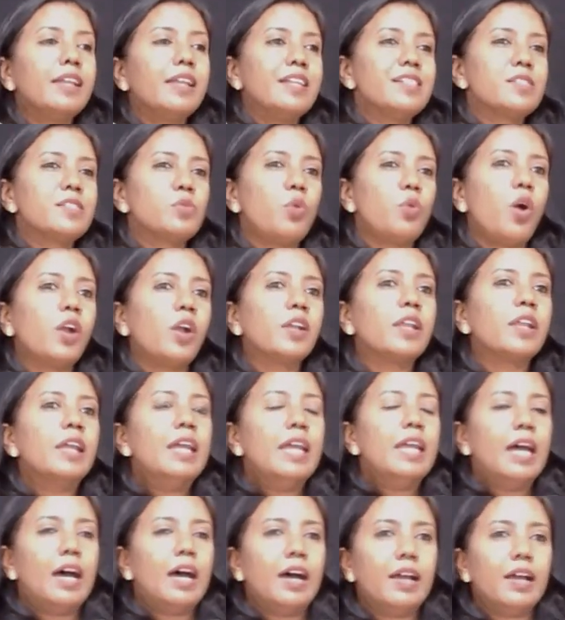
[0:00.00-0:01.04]
is what
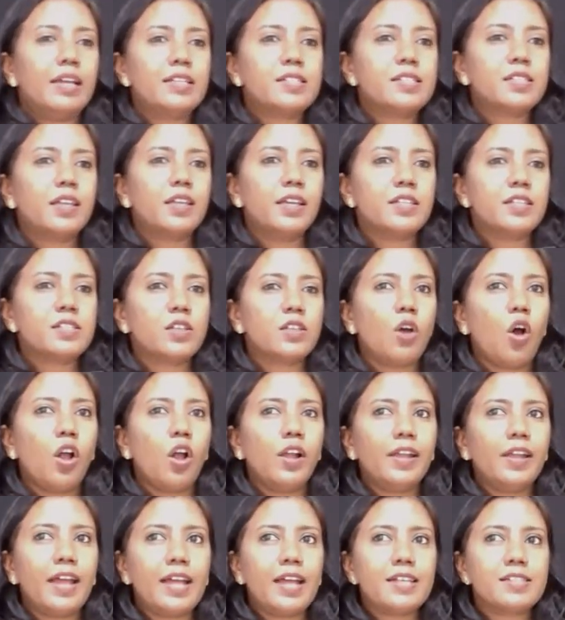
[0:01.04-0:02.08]
uh, is is
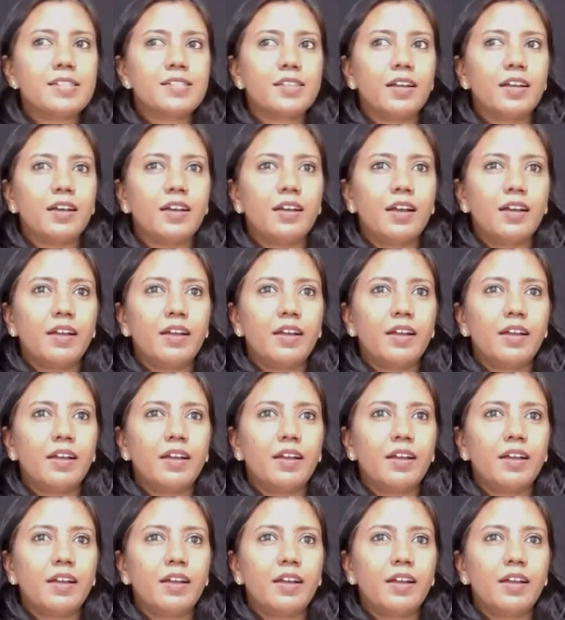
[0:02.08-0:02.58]
called as uh,